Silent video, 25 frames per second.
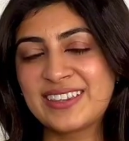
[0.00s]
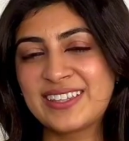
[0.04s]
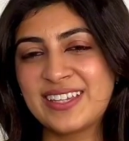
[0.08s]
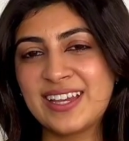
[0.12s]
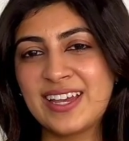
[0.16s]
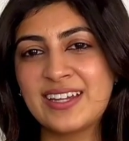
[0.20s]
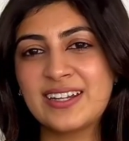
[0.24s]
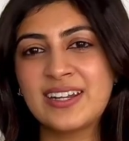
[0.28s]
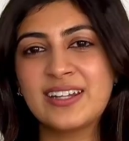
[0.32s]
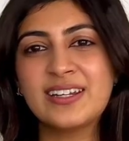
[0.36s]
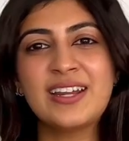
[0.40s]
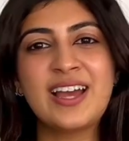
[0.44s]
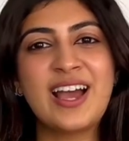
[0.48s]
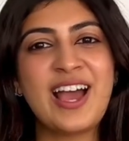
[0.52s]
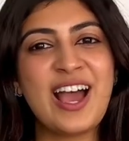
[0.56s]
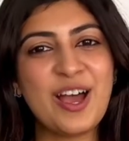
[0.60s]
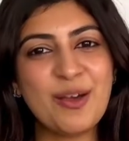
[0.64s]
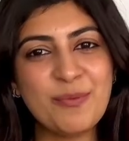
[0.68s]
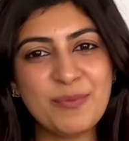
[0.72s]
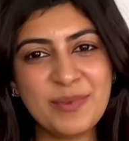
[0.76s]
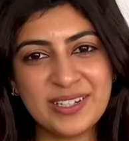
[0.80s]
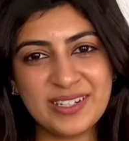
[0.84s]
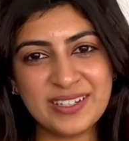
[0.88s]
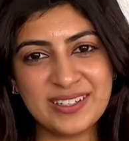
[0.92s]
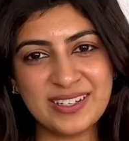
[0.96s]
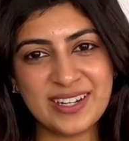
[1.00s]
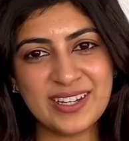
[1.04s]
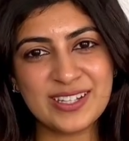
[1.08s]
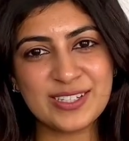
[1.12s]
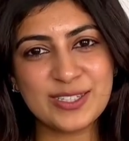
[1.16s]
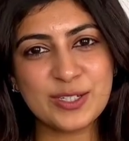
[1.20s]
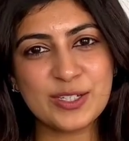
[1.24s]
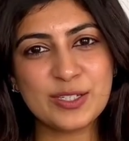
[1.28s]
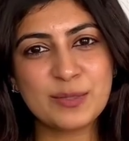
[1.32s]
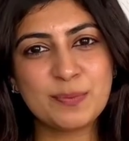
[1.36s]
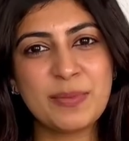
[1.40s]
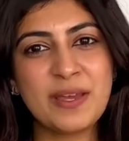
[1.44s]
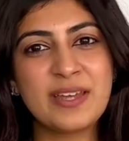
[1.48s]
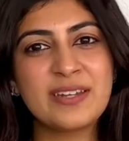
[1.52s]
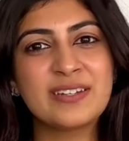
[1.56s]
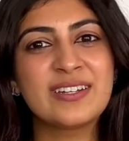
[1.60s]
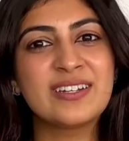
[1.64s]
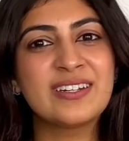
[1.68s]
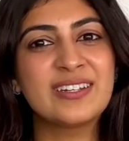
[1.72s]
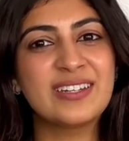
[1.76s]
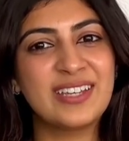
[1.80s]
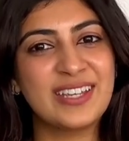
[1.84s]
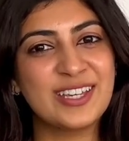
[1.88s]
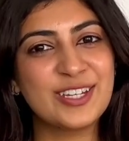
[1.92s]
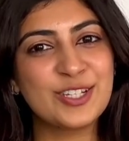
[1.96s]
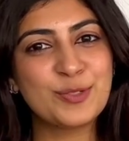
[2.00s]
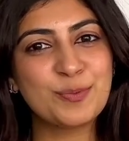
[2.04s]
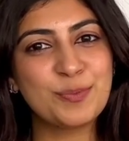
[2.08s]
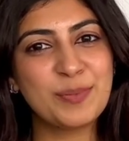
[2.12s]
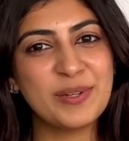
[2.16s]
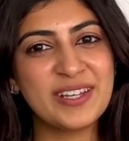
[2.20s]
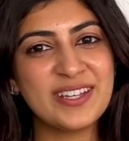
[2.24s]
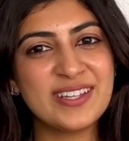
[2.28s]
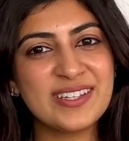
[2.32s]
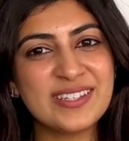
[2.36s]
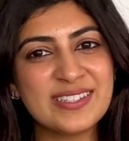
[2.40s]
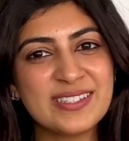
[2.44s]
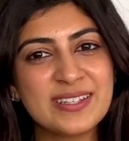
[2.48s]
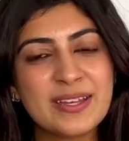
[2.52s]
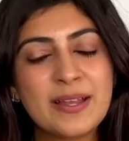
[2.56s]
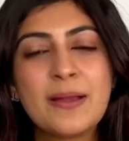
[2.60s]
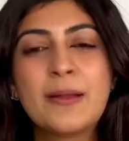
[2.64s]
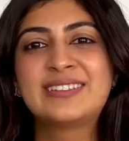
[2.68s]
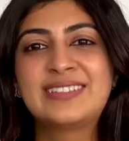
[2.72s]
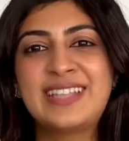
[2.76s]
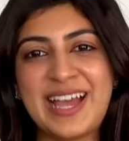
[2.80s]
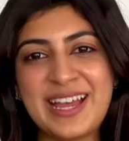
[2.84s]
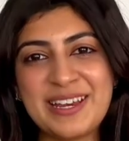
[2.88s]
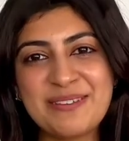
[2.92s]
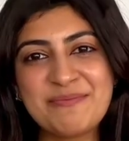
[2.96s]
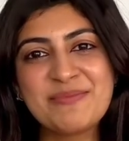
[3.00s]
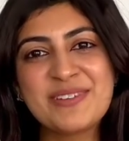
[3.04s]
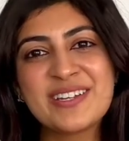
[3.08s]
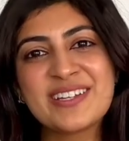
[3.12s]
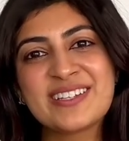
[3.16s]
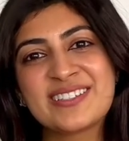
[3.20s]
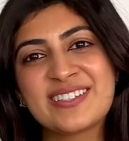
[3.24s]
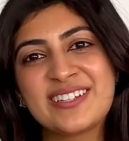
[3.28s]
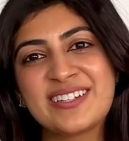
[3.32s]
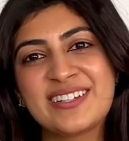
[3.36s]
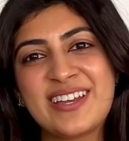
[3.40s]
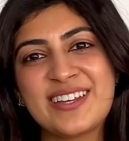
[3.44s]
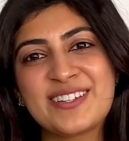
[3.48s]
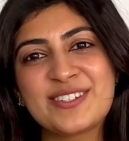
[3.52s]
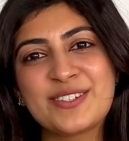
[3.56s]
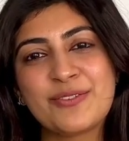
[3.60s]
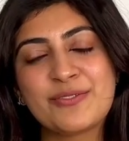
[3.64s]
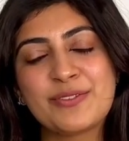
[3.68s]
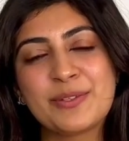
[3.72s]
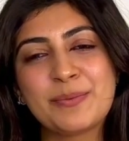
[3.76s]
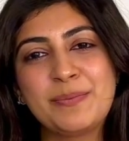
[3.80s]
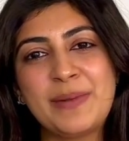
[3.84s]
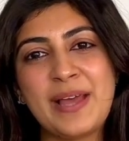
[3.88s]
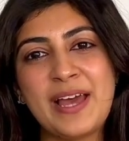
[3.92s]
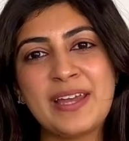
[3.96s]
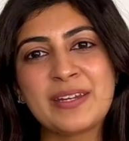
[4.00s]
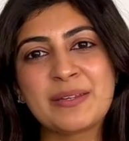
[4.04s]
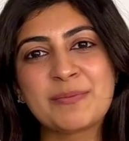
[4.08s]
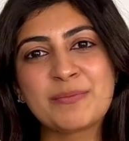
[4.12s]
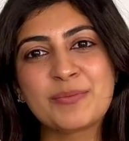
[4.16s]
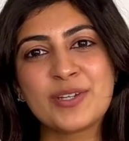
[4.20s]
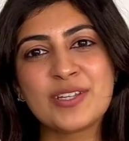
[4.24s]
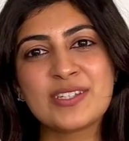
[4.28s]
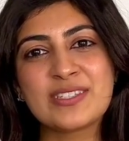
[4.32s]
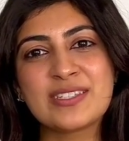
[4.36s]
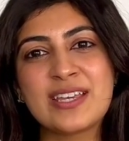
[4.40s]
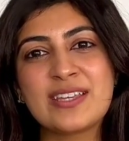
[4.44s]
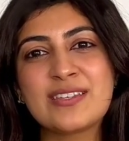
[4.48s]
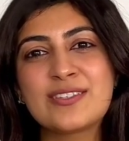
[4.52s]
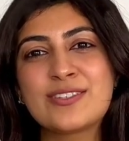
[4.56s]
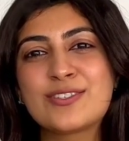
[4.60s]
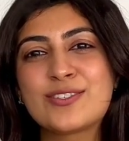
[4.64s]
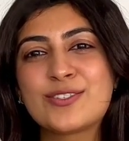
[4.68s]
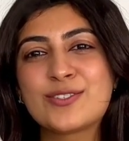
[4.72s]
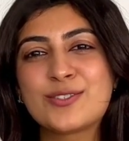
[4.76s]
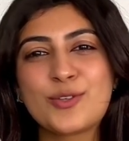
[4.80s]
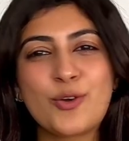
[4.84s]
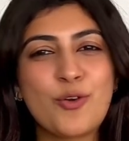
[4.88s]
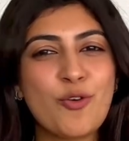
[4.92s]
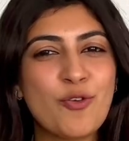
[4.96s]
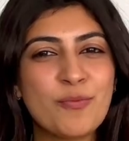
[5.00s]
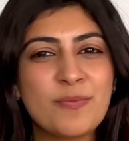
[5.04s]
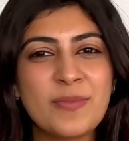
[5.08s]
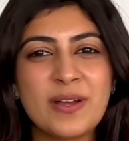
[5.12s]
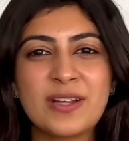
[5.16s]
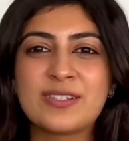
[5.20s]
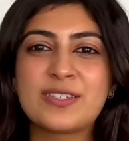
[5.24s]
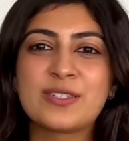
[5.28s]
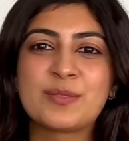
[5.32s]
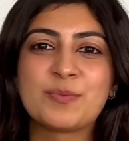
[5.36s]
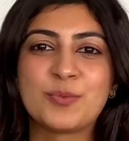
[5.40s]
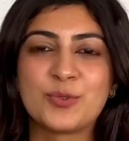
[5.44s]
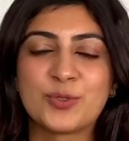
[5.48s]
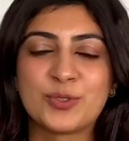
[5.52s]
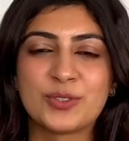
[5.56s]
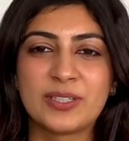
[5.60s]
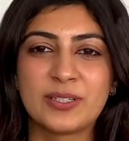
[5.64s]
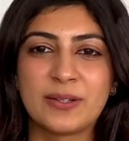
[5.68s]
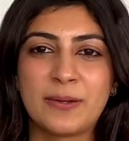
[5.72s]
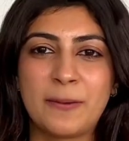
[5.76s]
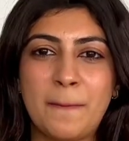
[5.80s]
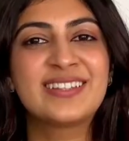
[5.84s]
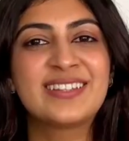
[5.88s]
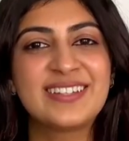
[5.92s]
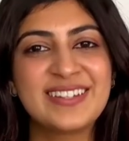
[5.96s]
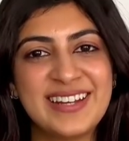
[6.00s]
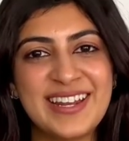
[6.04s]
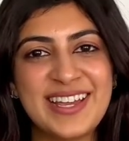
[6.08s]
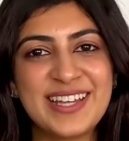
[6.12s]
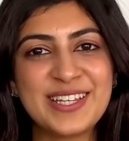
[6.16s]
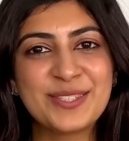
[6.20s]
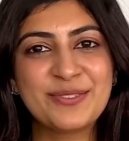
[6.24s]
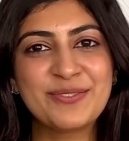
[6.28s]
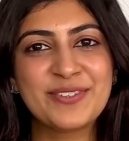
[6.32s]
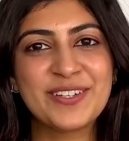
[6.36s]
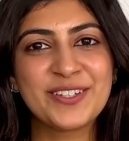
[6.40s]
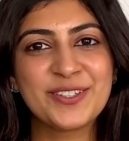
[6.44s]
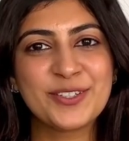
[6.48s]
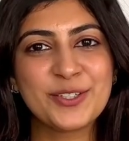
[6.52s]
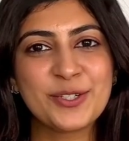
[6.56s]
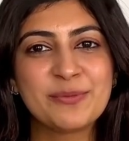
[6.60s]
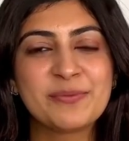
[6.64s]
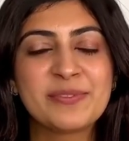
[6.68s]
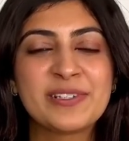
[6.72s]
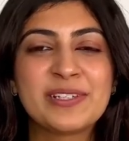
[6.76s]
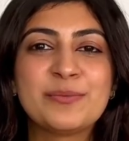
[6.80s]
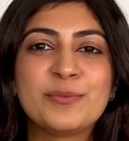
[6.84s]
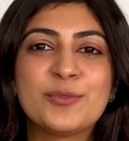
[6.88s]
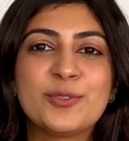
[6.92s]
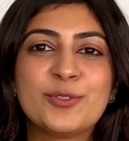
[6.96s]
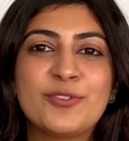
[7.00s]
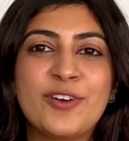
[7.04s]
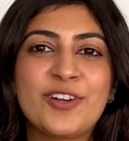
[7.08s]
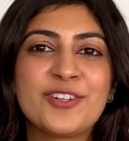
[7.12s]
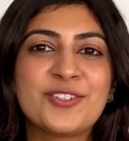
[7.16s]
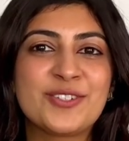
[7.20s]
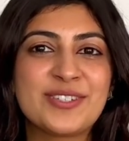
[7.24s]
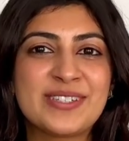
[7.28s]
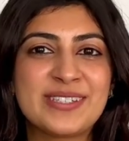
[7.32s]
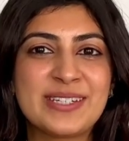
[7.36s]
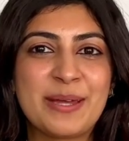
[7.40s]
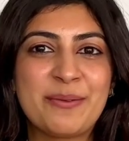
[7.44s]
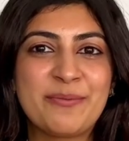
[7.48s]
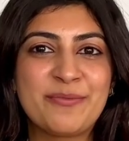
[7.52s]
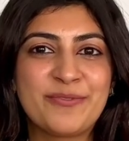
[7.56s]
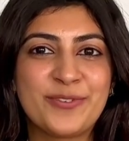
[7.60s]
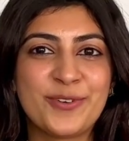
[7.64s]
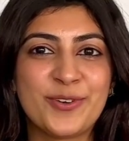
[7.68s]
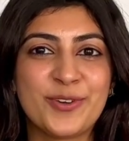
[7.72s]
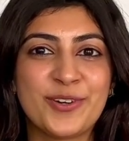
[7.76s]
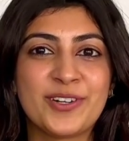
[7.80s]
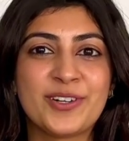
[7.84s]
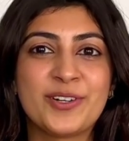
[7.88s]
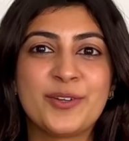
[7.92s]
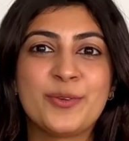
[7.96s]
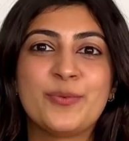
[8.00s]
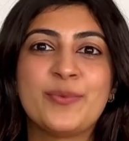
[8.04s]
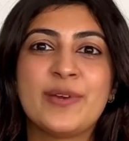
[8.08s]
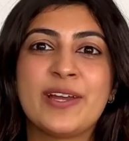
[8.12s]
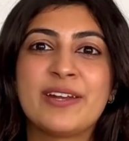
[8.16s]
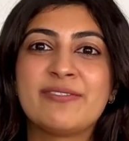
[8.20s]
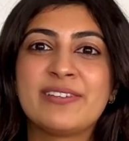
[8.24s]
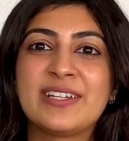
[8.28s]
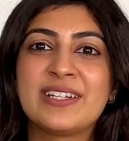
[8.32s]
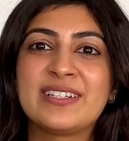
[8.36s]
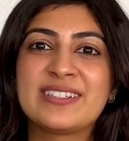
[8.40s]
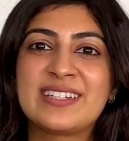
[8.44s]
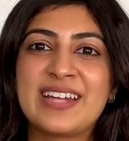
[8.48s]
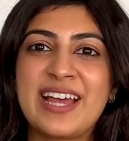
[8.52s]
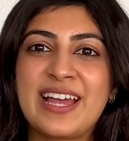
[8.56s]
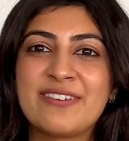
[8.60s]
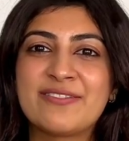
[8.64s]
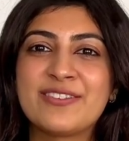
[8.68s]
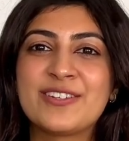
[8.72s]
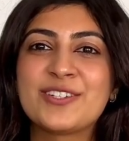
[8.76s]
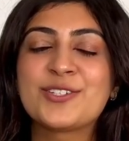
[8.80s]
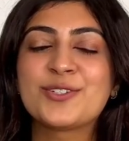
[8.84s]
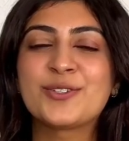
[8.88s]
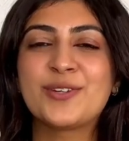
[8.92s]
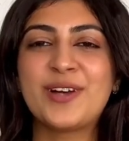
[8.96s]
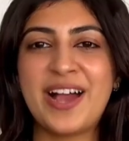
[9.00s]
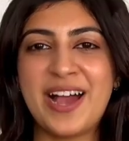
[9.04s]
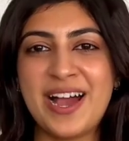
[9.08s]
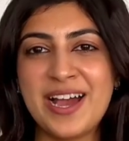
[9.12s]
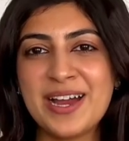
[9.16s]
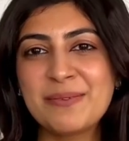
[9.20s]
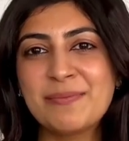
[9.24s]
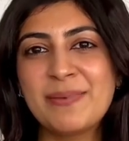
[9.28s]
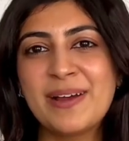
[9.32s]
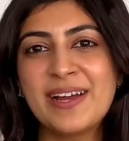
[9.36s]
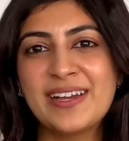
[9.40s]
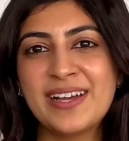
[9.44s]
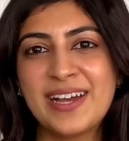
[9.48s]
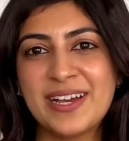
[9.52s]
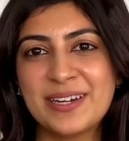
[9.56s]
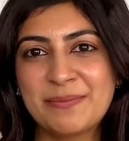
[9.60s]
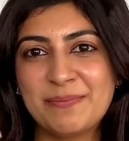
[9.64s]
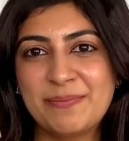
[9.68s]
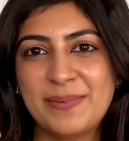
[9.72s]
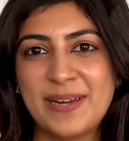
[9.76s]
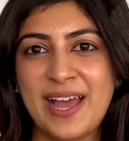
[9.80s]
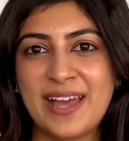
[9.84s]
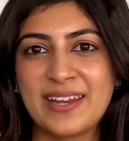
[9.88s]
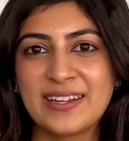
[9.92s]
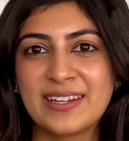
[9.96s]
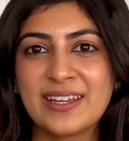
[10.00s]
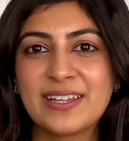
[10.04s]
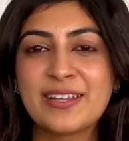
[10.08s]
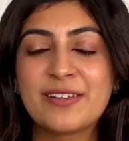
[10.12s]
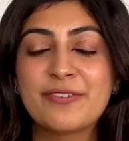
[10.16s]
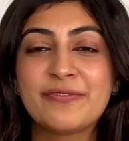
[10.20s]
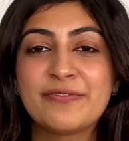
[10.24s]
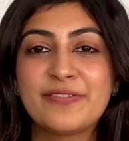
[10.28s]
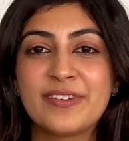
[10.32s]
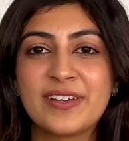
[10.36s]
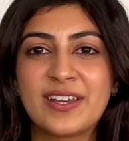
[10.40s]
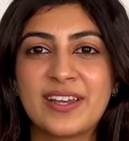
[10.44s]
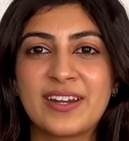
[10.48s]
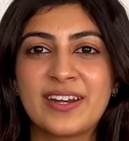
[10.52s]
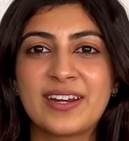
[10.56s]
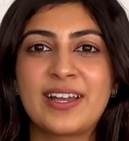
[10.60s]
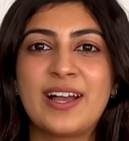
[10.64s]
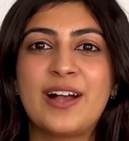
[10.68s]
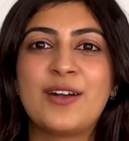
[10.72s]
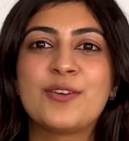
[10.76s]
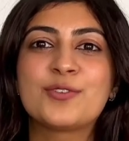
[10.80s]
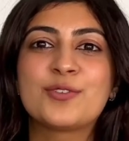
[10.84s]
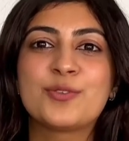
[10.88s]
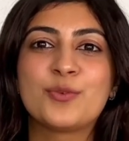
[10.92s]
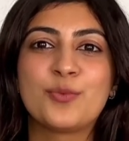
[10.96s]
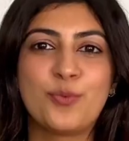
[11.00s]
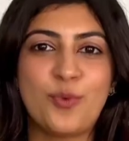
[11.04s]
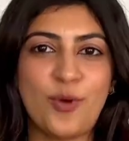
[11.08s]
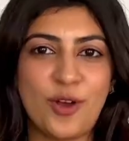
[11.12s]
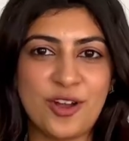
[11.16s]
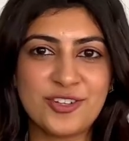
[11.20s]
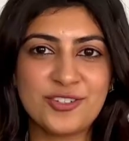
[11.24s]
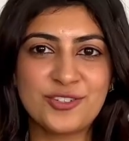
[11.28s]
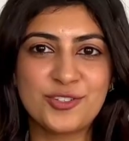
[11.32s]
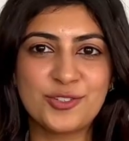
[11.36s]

there, and how many days to spend in each place, that makes the rest of the planning process so much smoother. In the next video, we'll move on to step 4, where we'll dive into hour by hour planning, figuring out what